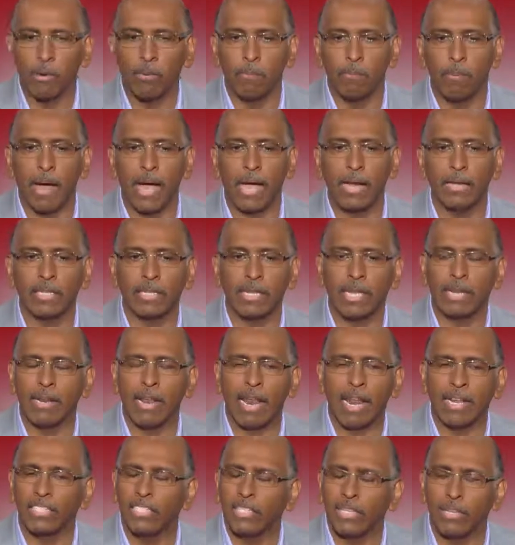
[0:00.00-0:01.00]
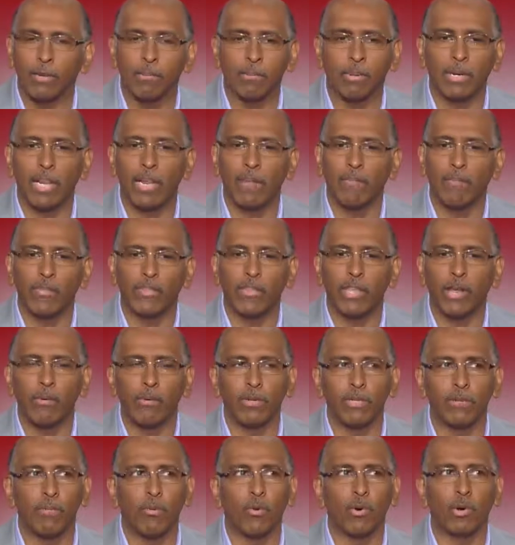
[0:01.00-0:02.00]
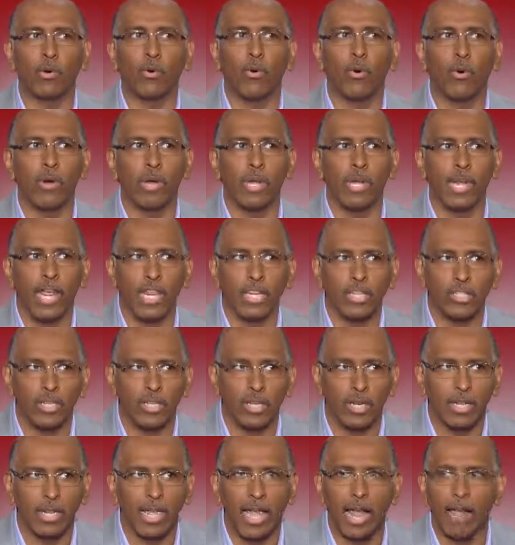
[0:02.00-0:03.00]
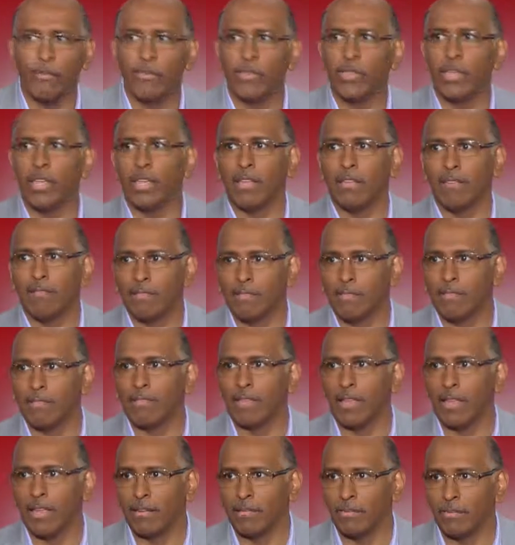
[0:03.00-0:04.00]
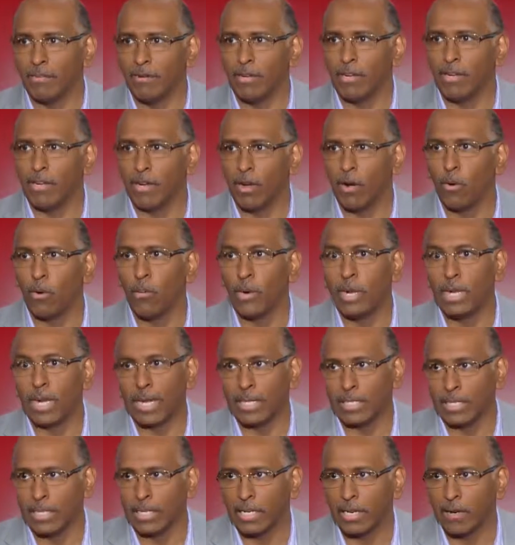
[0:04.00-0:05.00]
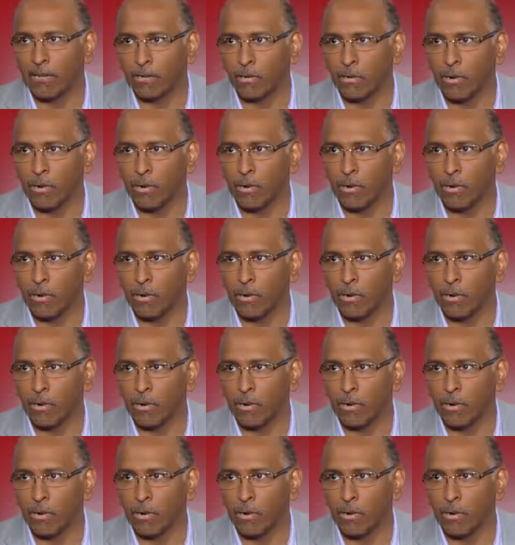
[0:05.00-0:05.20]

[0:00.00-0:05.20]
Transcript: When Biden, and I still believe that there was more coordination to that than you know, we like to give.